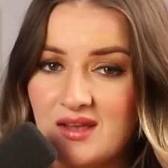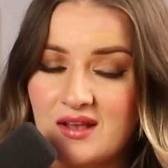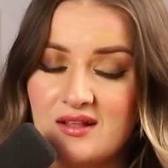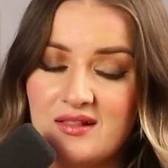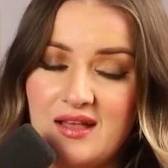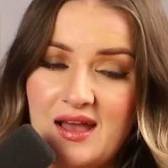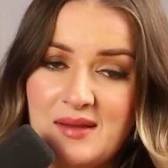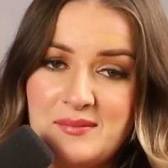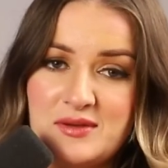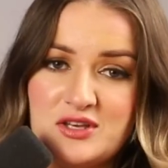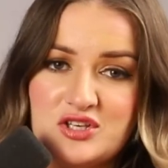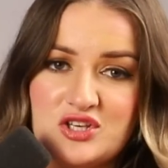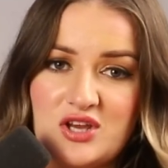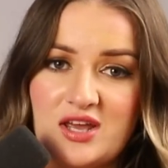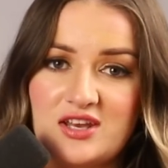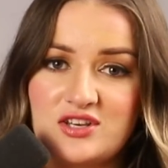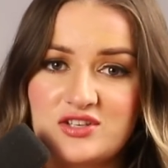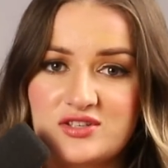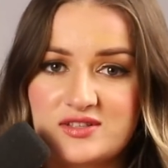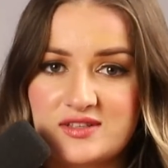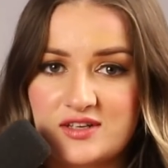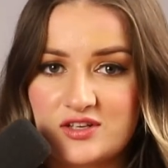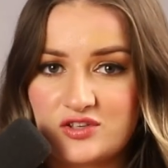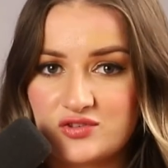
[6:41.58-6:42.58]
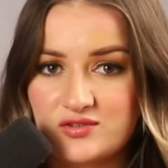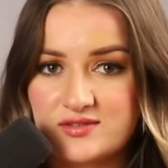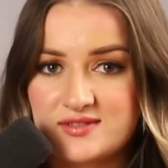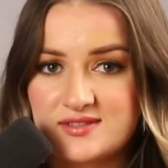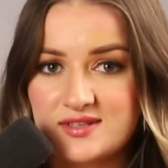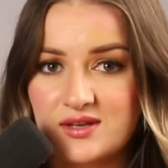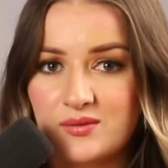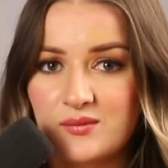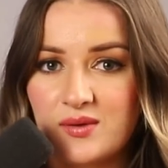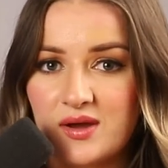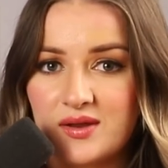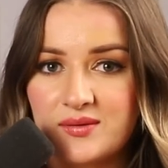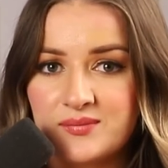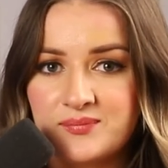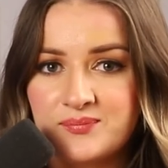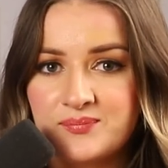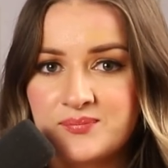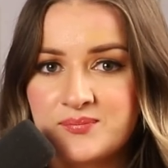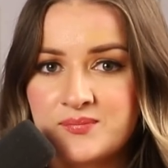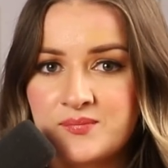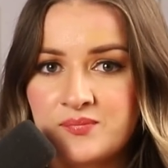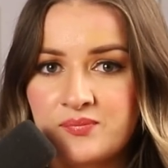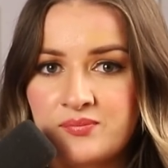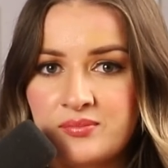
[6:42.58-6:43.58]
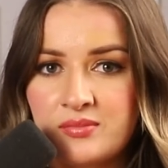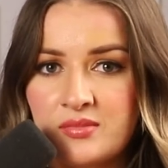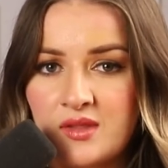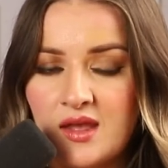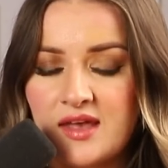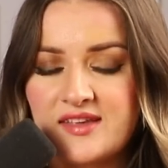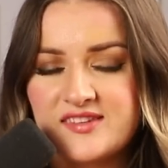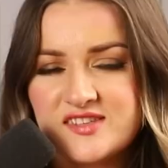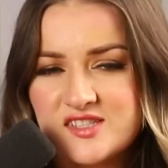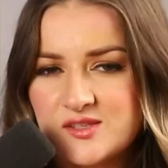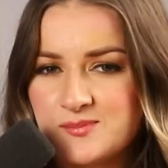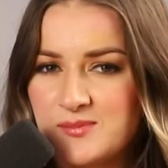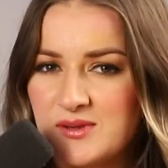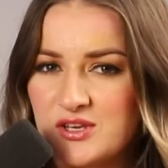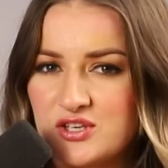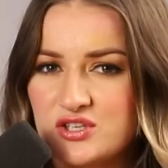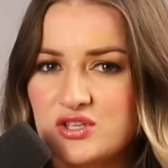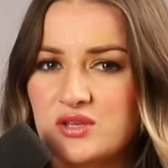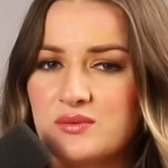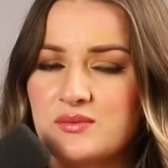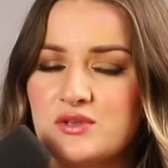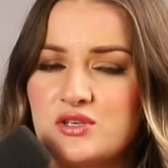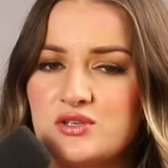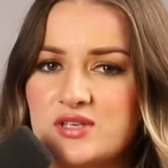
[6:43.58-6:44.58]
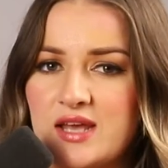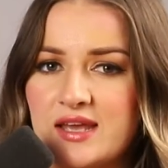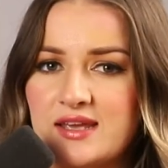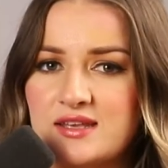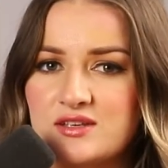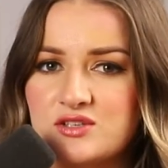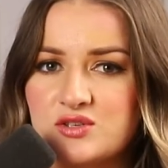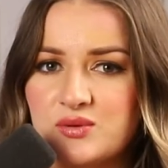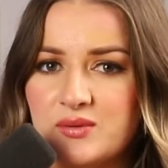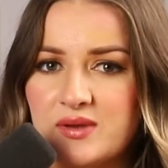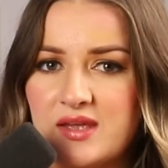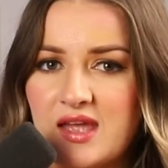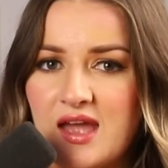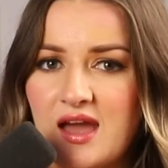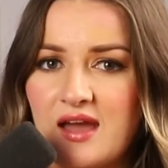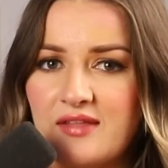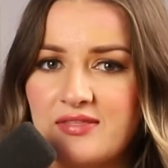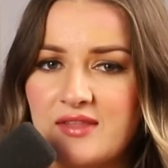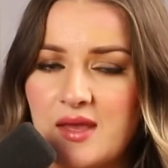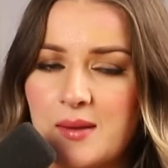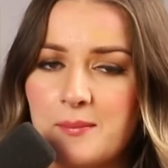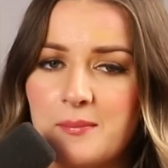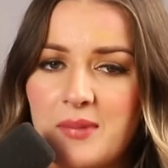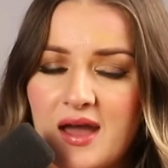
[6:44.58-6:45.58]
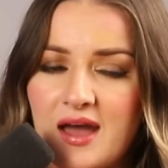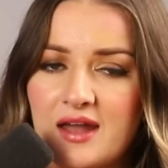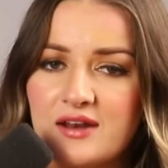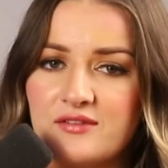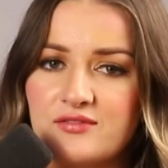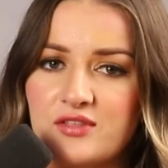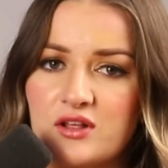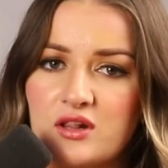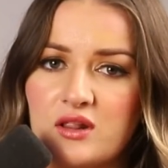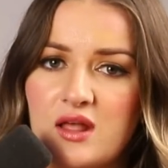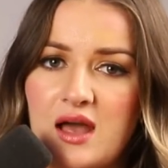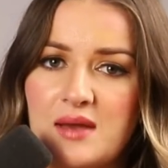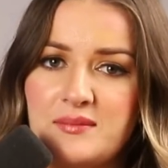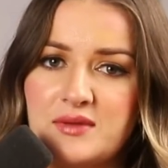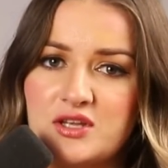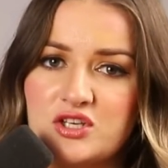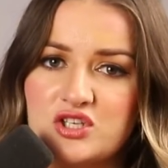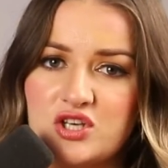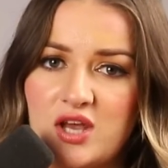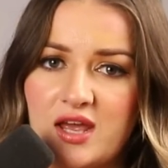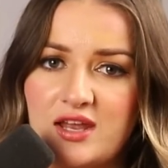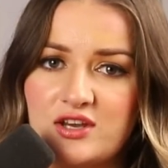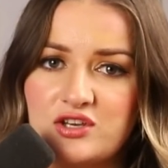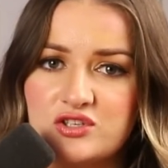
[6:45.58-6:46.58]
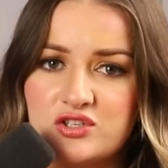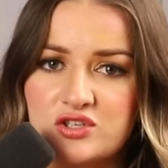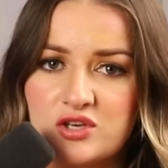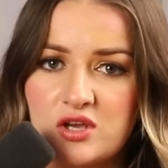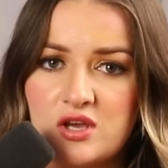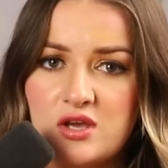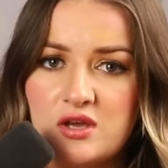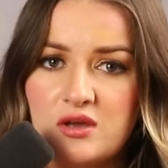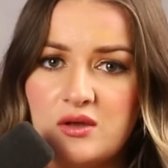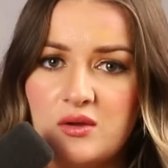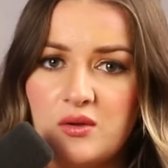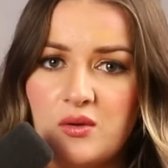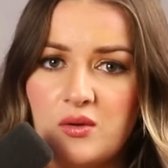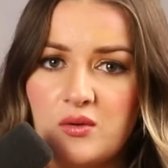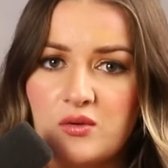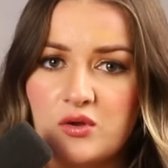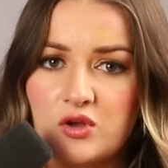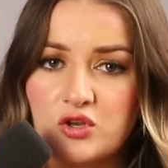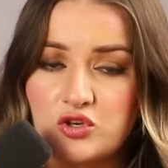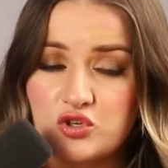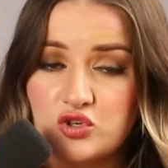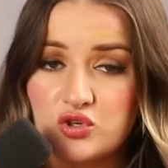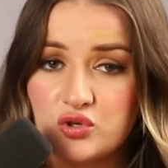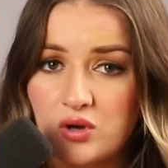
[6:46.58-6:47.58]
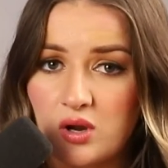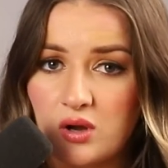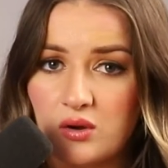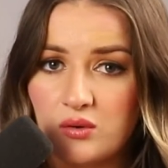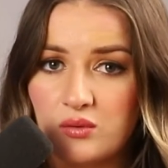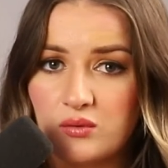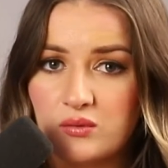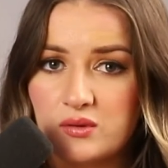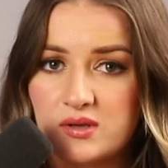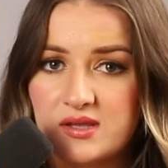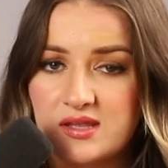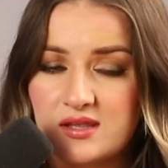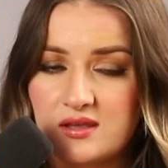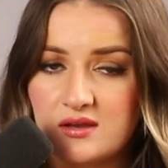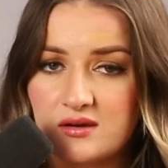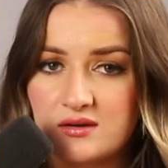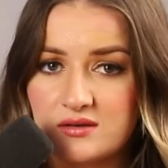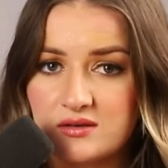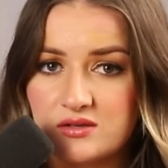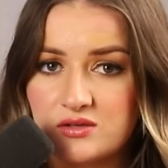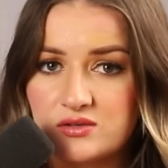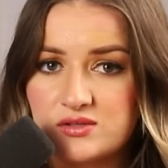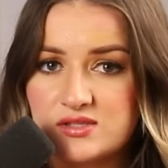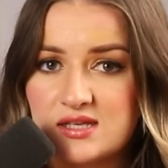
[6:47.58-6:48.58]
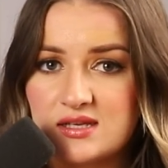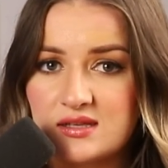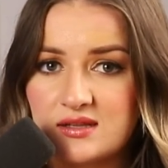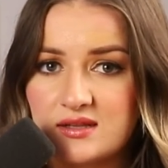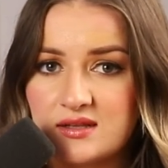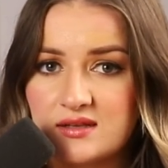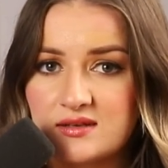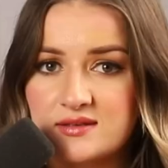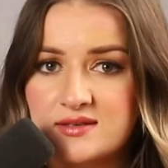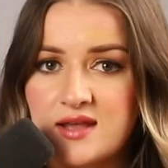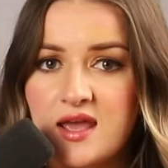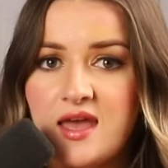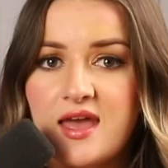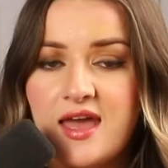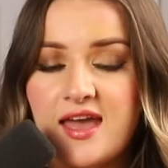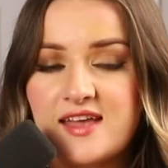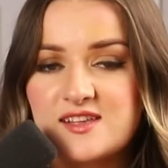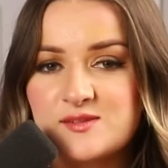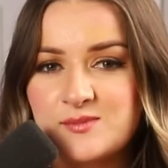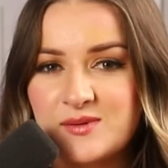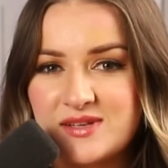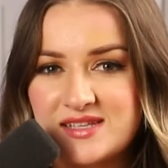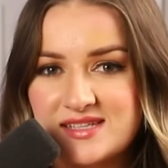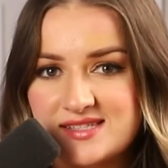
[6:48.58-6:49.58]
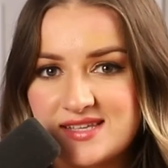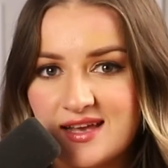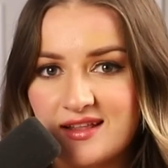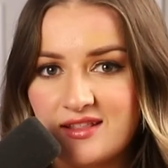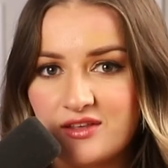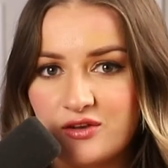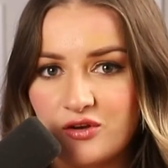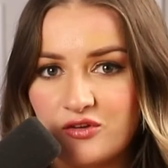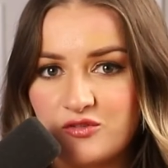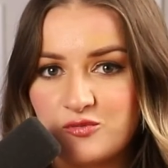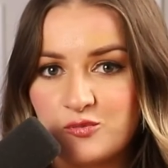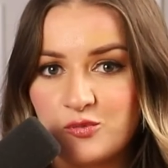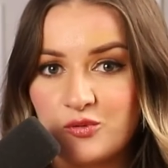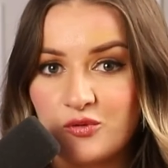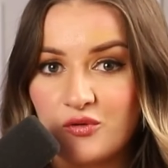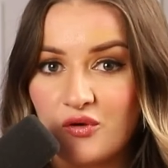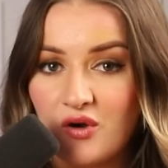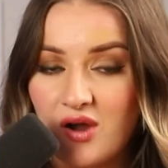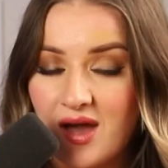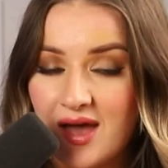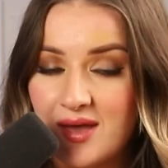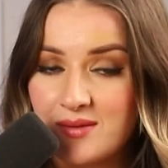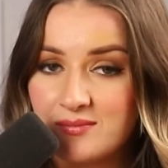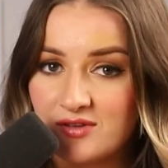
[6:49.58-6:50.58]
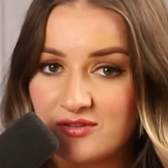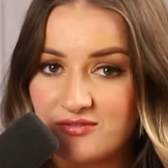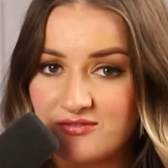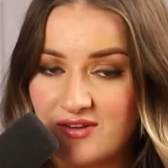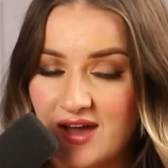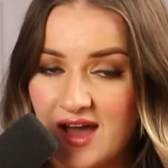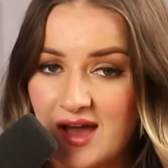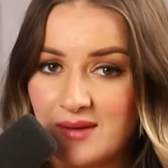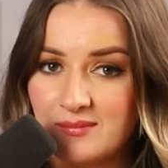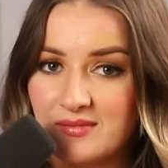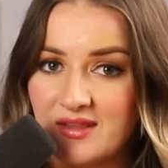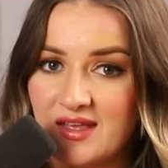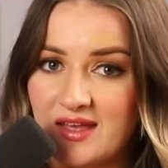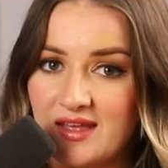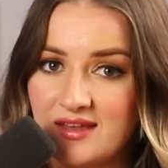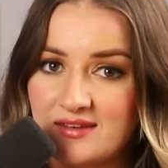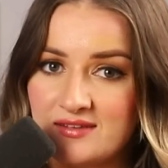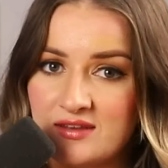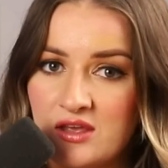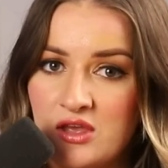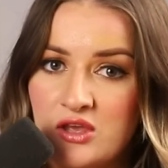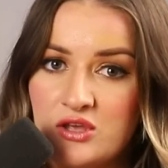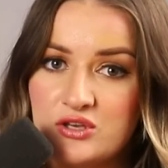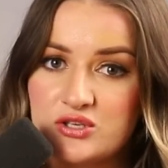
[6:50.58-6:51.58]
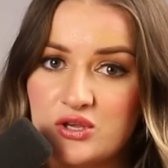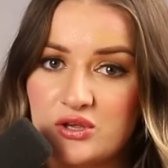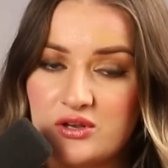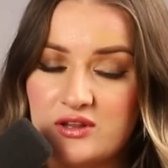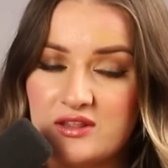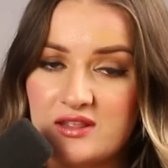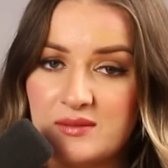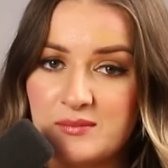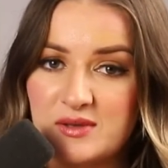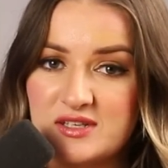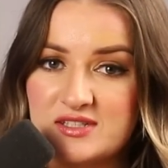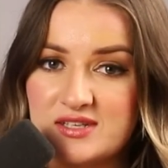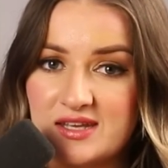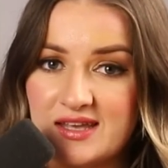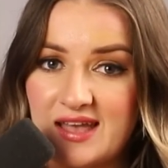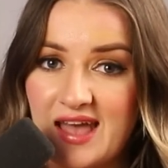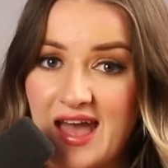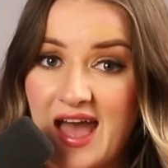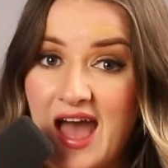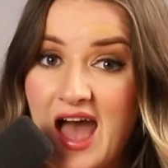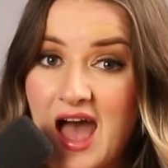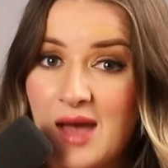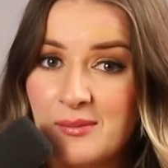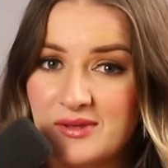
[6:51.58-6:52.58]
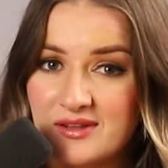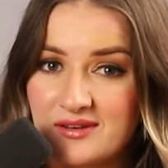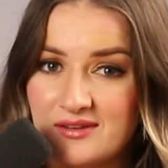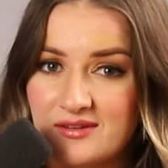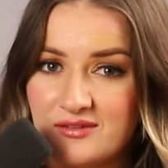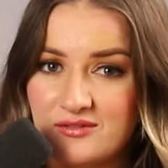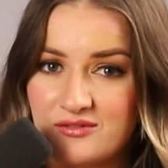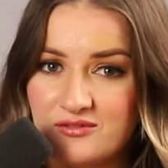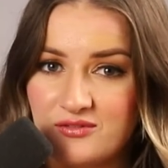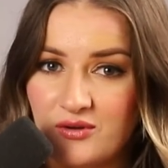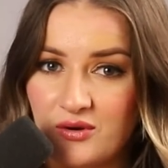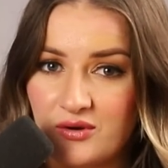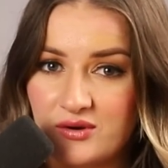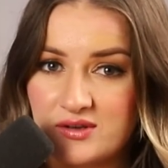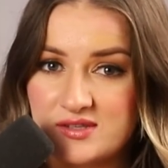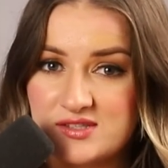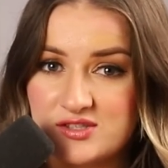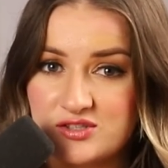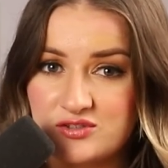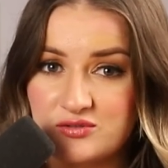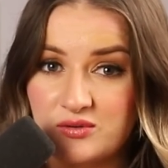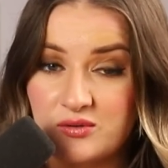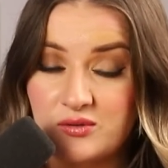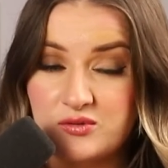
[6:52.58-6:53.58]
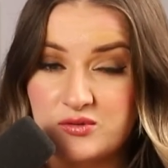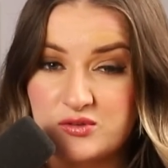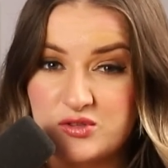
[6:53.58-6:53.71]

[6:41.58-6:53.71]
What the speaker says: Climate change is an interesting one, especially when you take into account that part of the climate change control here in New Zealand has been selling off prime farmland, turning them into carbon forest,